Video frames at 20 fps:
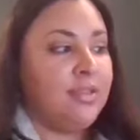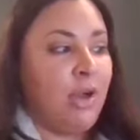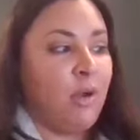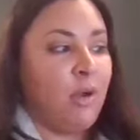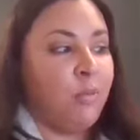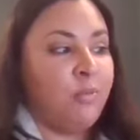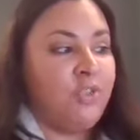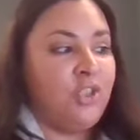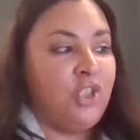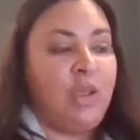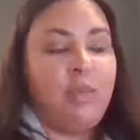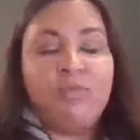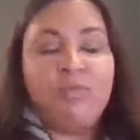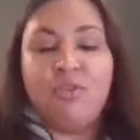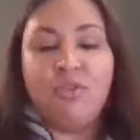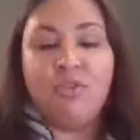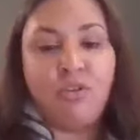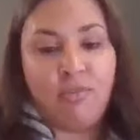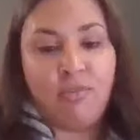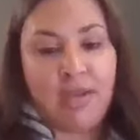helped shape
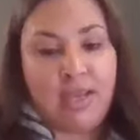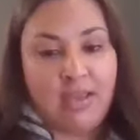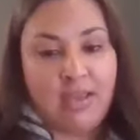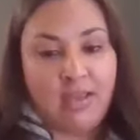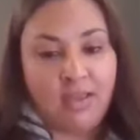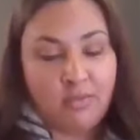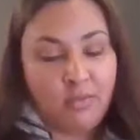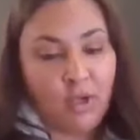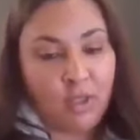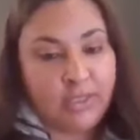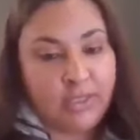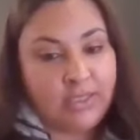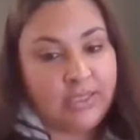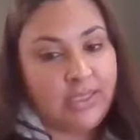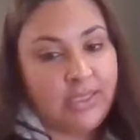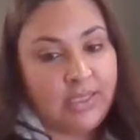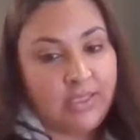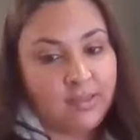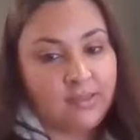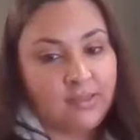your career in politics?